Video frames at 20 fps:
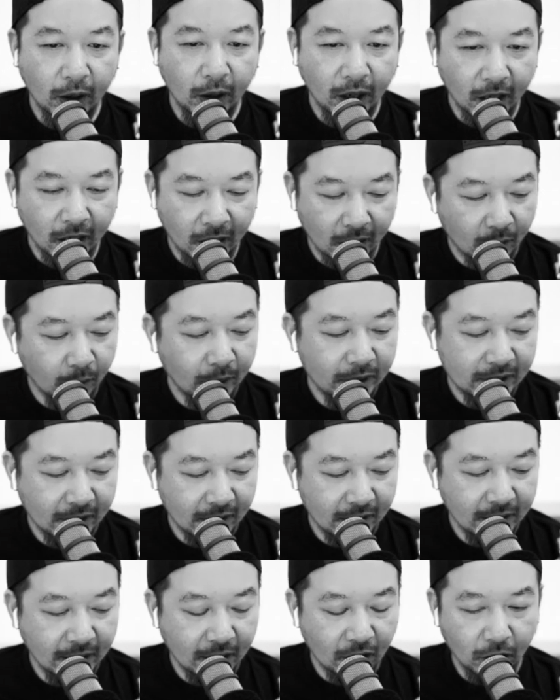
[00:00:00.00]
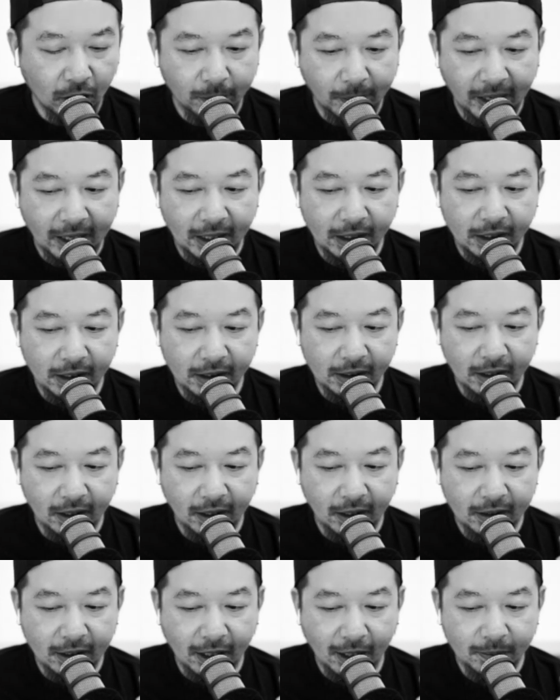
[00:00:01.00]
I went to the Yellow Pages and
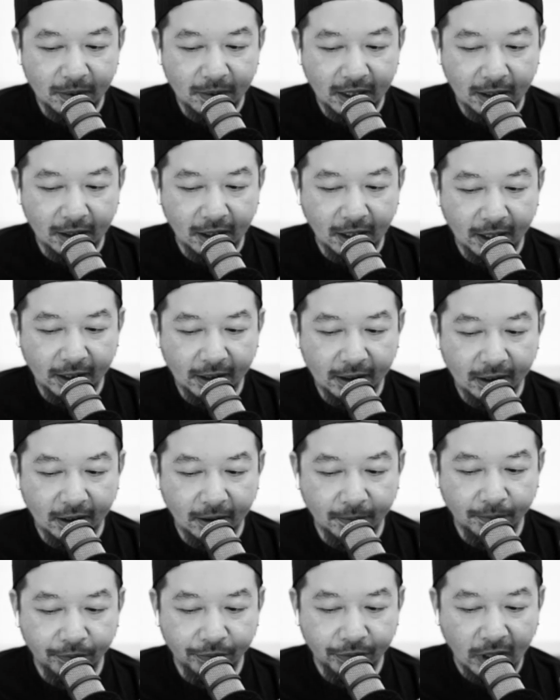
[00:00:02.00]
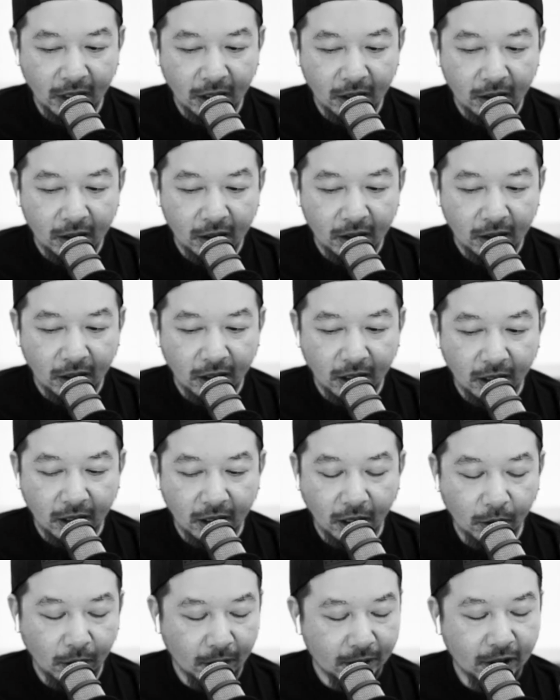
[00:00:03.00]
I typed in like
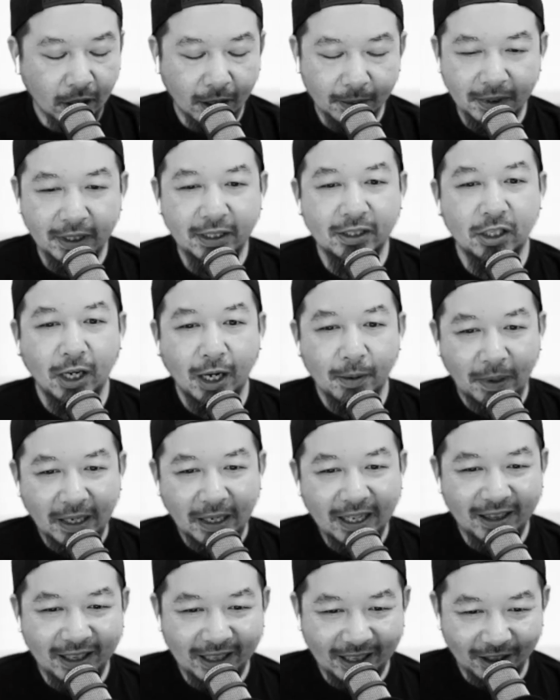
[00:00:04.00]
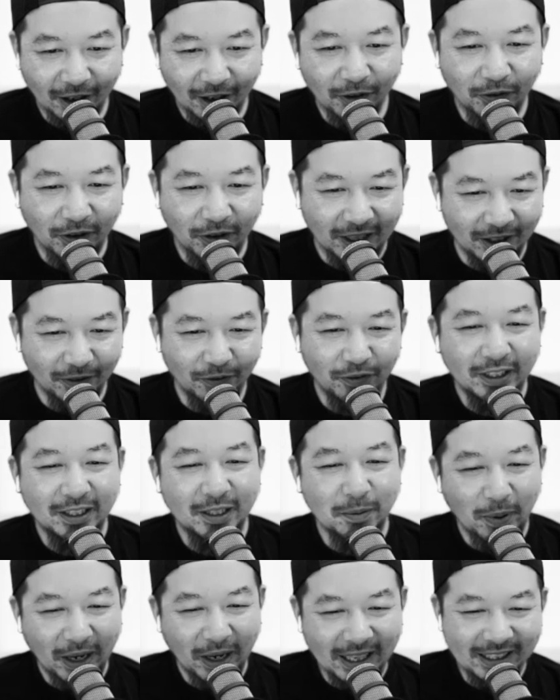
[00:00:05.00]
I didn't type anything in. I fucking flicked
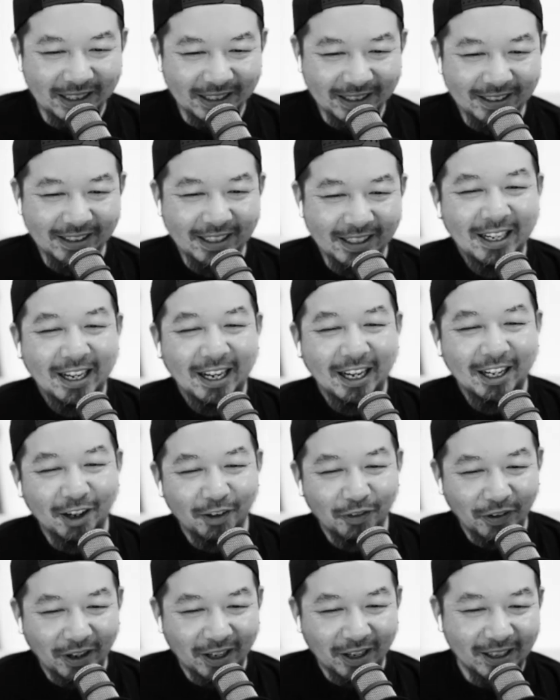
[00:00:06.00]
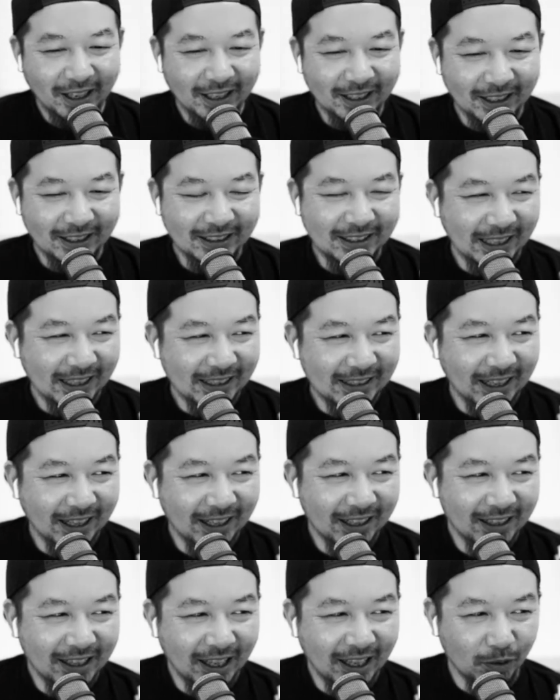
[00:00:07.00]
the pages and I found like a
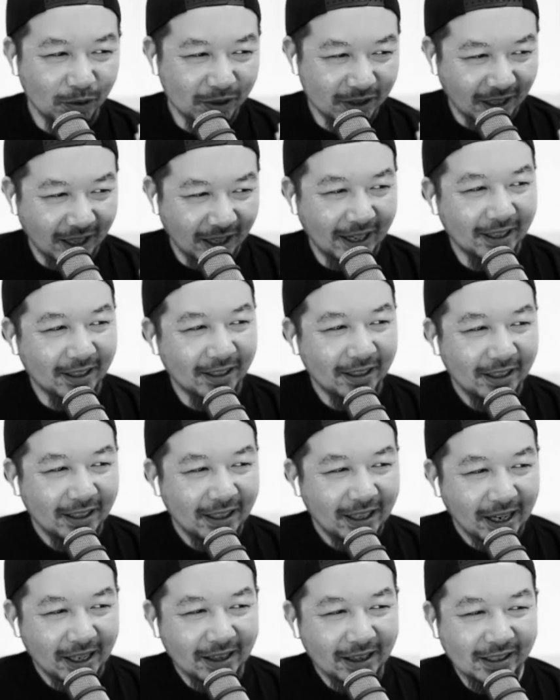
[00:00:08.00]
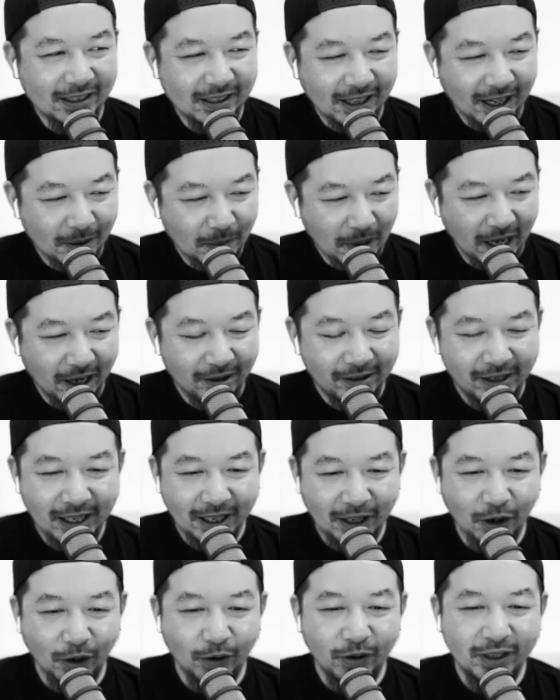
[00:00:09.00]
detailer that was like, had the same area
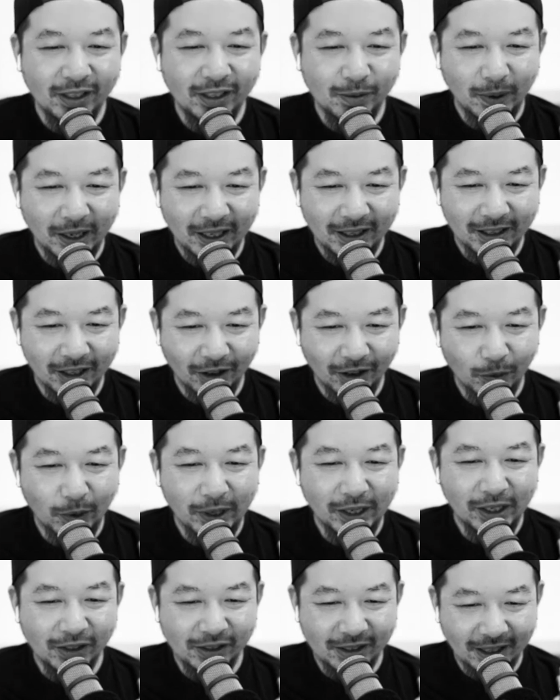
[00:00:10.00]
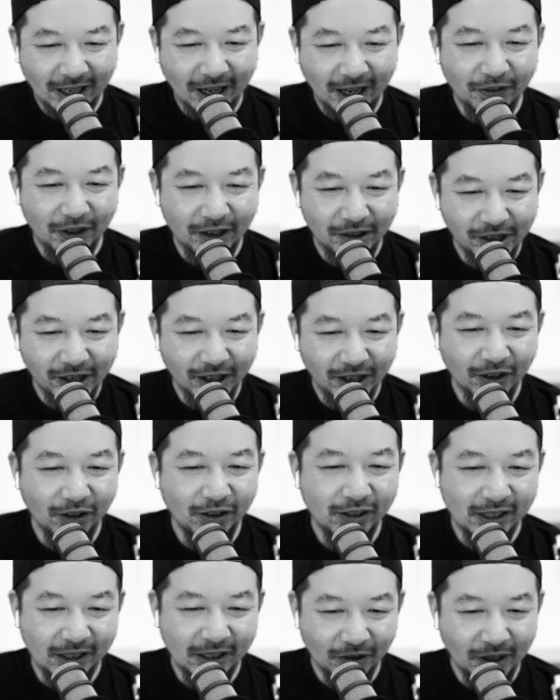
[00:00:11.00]
code as me. You know, we used to have area
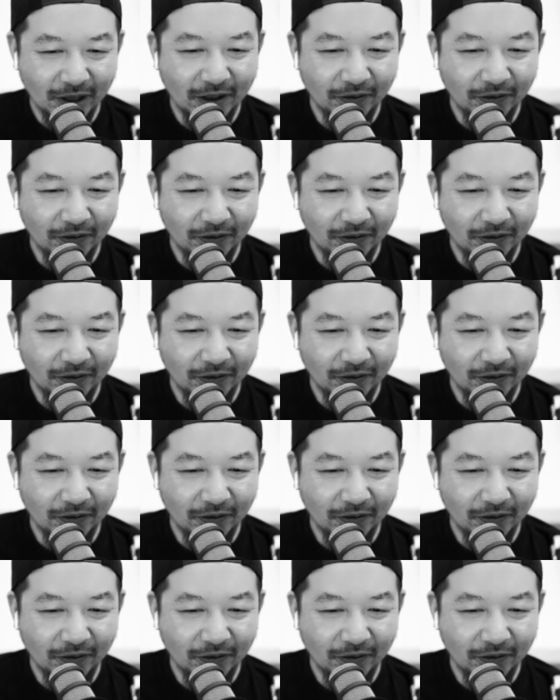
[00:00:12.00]
codes and all that.